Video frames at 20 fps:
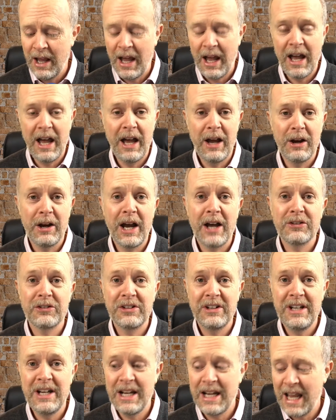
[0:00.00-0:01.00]
I'll
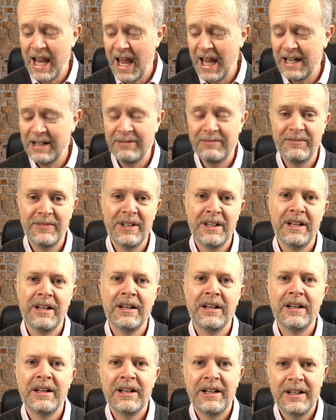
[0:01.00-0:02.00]
see you again.
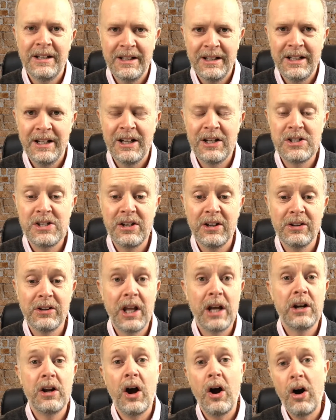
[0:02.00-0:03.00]
Until
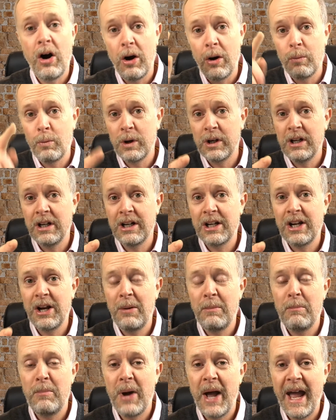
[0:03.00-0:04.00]
then, and we're going to
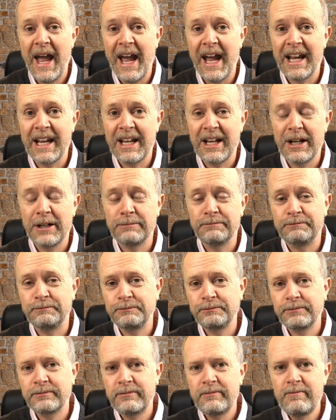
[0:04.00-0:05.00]
come back
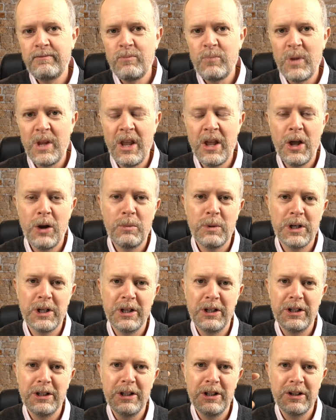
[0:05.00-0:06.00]
and we're going
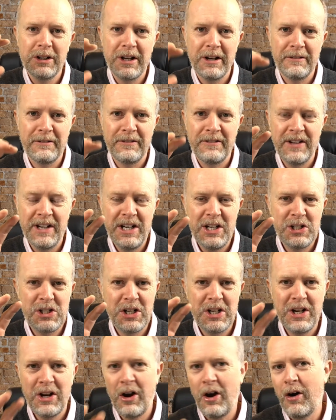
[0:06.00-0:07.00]
to look at
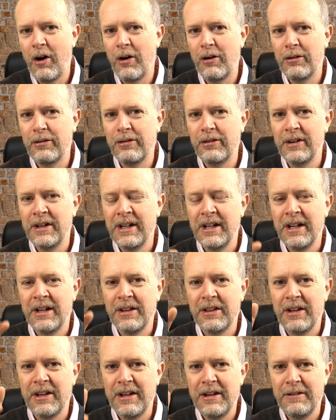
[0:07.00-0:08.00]
finishing off
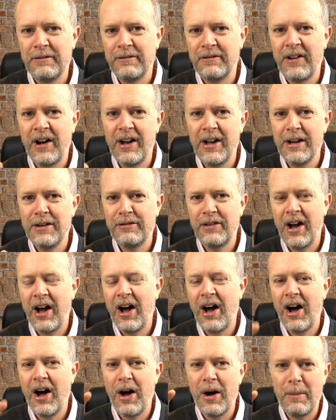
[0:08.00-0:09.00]
the
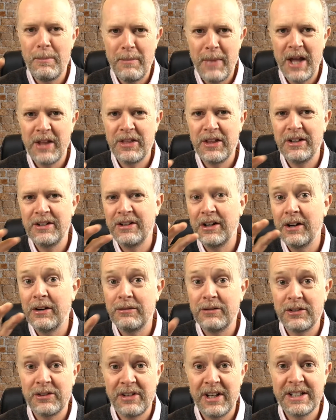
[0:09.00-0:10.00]
5R method of
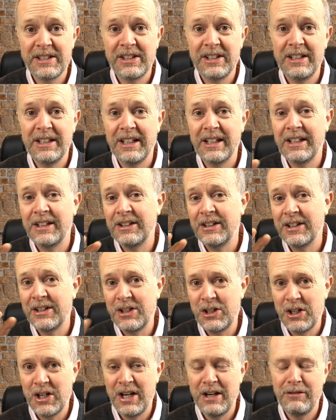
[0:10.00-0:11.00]
setting and
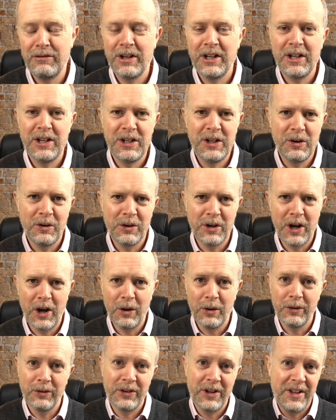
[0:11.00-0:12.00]
achieving your
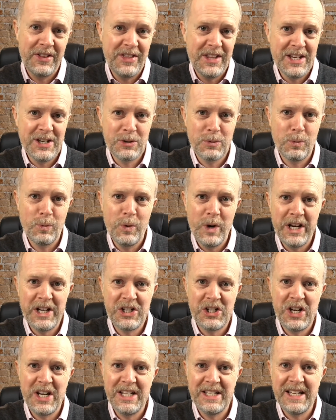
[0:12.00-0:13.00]
goals. And this
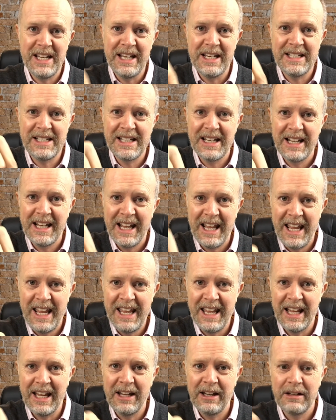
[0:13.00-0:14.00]
Whichisit
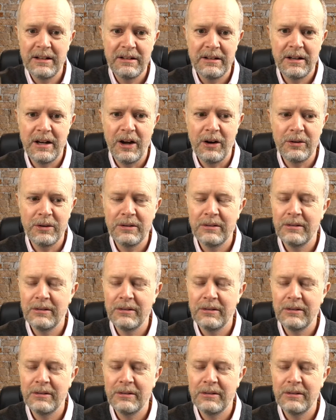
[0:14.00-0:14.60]
here, no,